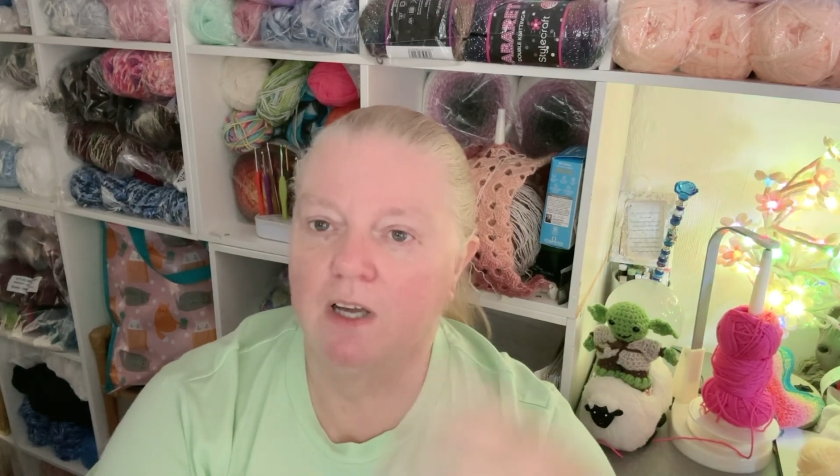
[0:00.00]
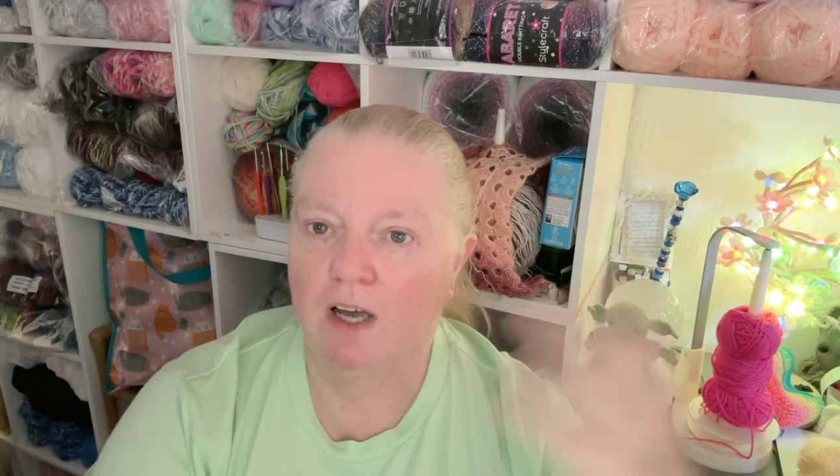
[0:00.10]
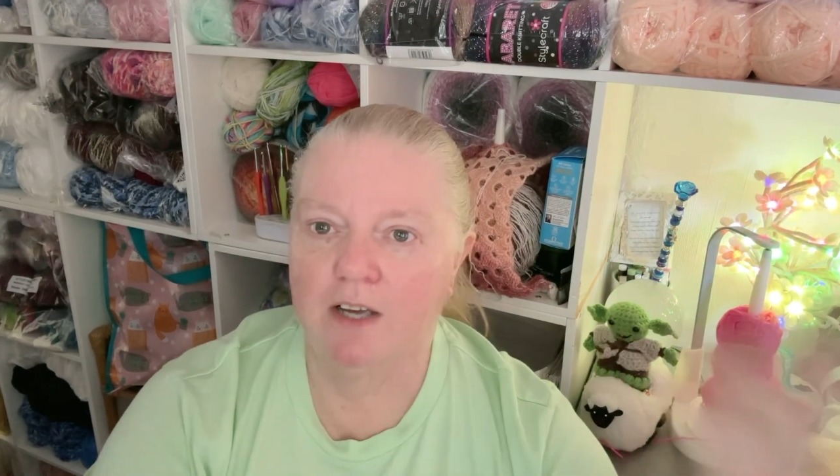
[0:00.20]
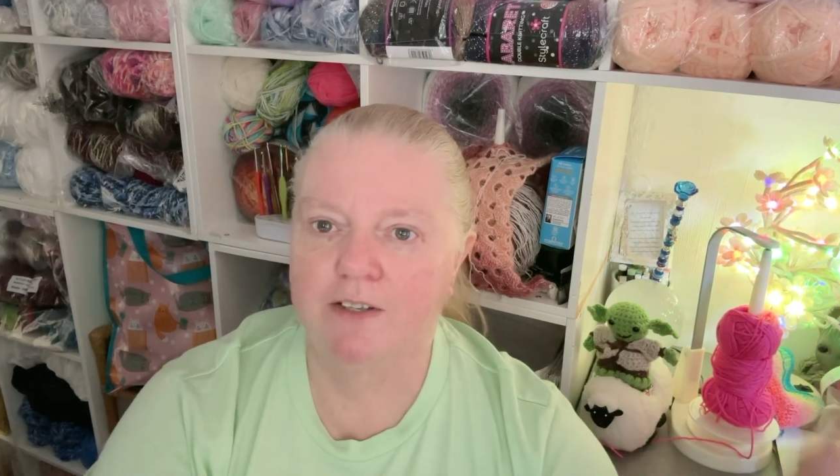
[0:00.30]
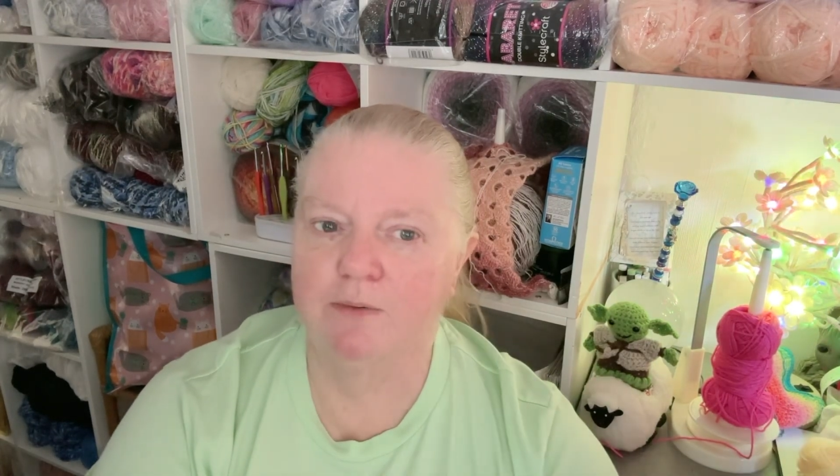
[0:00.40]

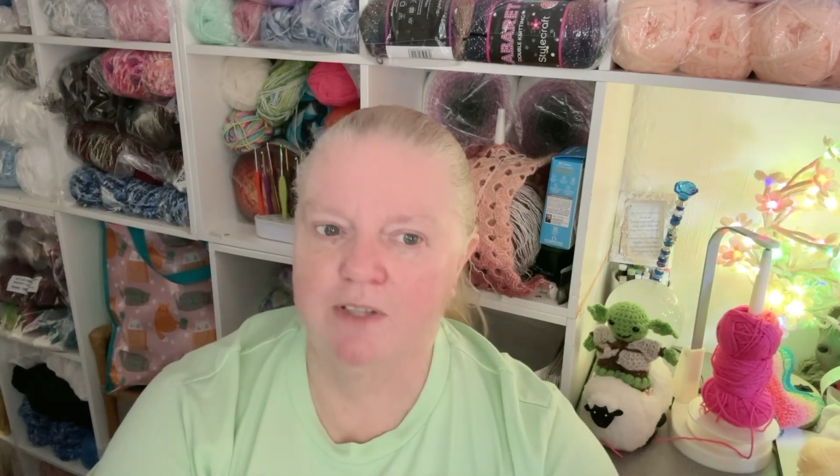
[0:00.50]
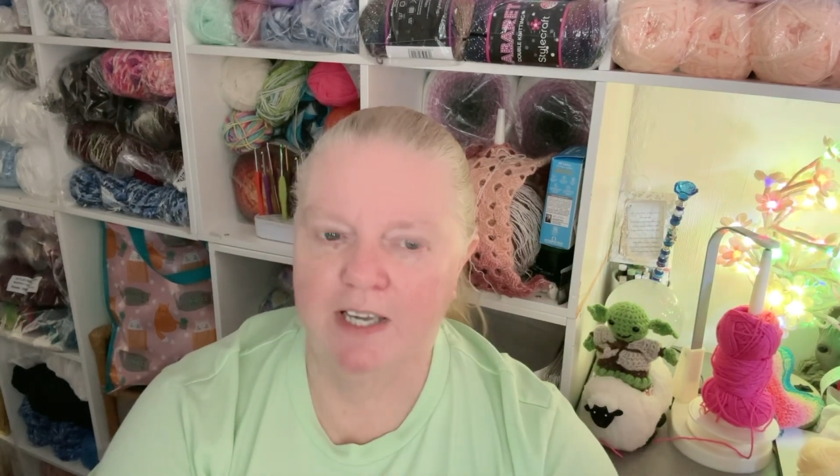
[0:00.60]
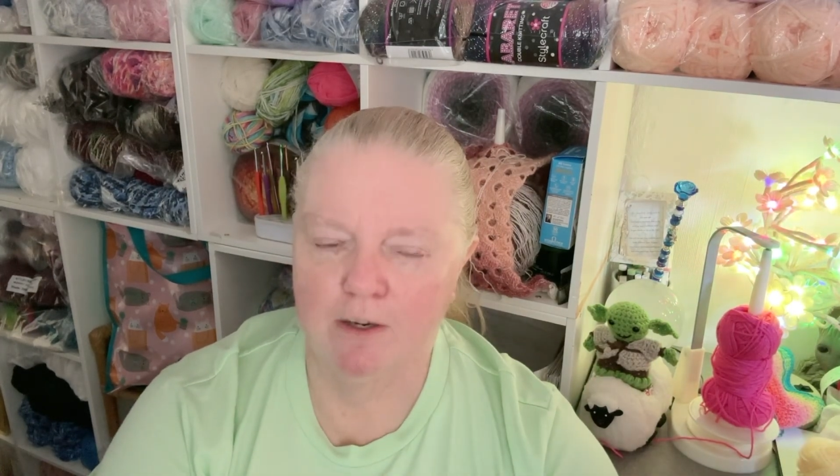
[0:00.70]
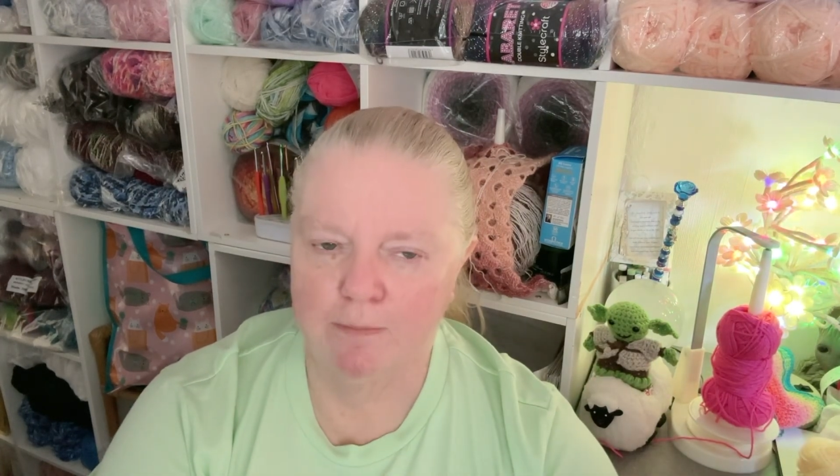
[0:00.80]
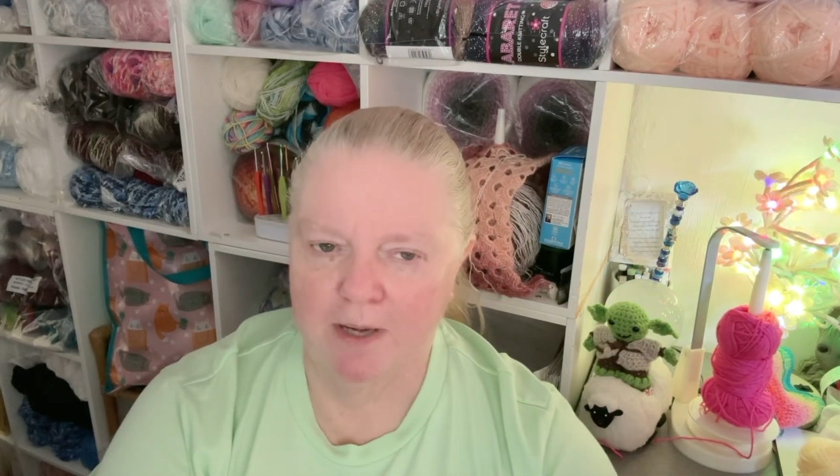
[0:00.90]
I don't
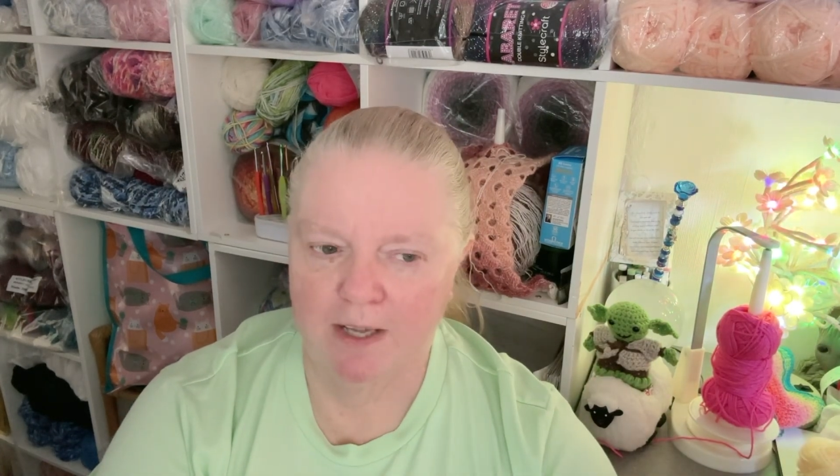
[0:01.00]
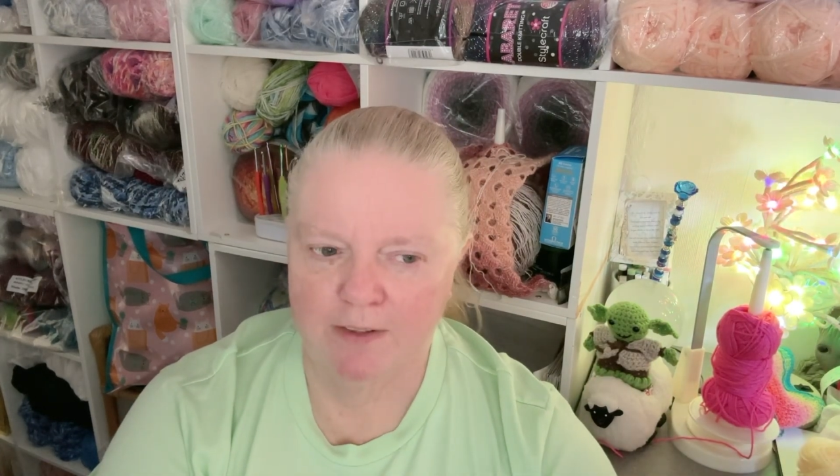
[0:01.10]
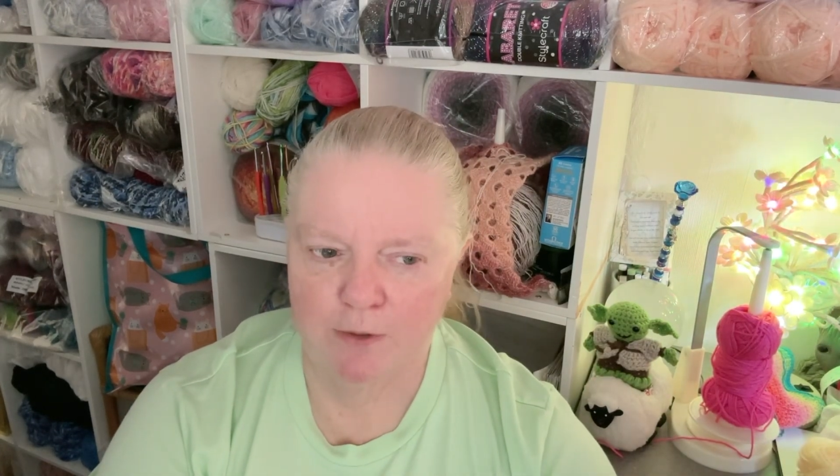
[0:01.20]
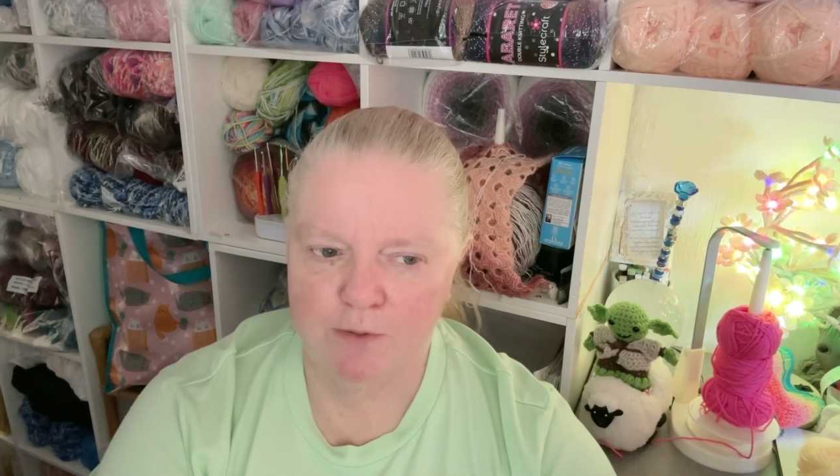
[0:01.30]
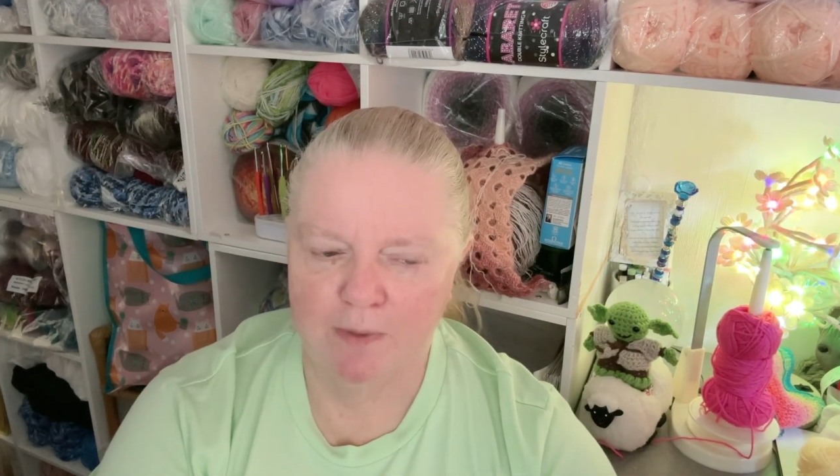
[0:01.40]
care about those